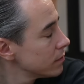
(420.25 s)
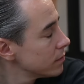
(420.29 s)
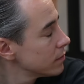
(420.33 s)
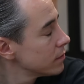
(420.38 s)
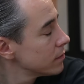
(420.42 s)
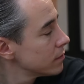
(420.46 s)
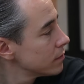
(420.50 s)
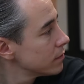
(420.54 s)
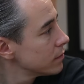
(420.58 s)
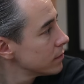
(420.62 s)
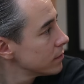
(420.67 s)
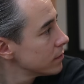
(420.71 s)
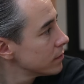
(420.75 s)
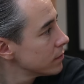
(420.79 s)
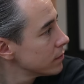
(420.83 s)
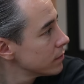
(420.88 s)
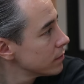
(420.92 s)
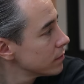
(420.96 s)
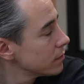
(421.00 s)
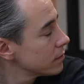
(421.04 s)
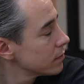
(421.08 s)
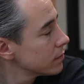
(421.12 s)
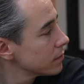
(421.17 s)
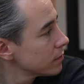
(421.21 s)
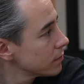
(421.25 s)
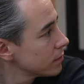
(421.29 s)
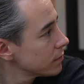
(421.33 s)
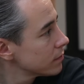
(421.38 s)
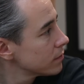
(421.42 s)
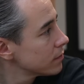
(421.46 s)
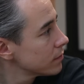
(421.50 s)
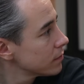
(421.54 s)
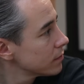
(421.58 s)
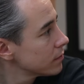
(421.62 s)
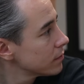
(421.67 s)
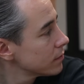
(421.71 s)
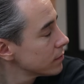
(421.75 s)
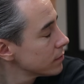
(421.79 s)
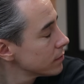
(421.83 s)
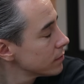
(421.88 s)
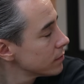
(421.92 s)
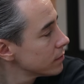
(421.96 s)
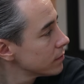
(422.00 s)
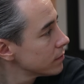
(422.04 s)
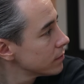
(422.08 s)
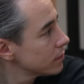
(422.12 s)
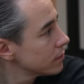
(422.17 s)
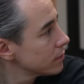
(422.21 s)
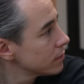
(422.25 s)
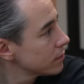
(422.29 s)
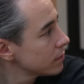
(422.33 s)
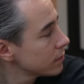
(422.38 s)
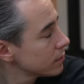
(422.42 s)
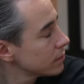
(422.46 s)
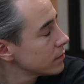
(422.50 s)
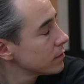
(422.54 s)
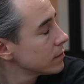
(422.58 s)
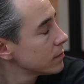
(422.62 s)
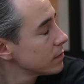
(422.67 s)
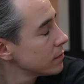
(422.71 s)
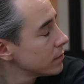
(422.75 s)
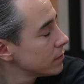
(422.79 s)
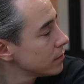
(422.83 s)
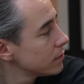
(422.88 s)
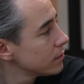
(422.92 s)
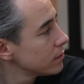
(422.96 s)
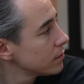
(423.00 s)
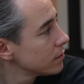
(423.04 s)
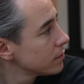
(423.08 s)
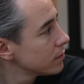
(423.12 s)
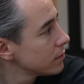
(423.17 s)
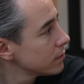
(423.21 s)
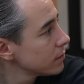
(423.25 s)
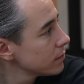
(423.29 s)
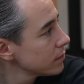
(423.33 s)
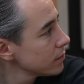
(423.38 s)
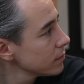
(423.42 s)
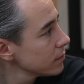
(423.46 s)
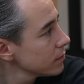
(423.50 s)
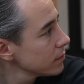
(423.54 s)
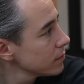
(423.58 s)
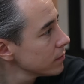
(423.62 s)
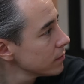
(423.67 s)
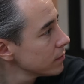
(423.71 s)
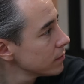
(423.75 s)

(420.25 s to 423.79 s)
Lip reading: (silent)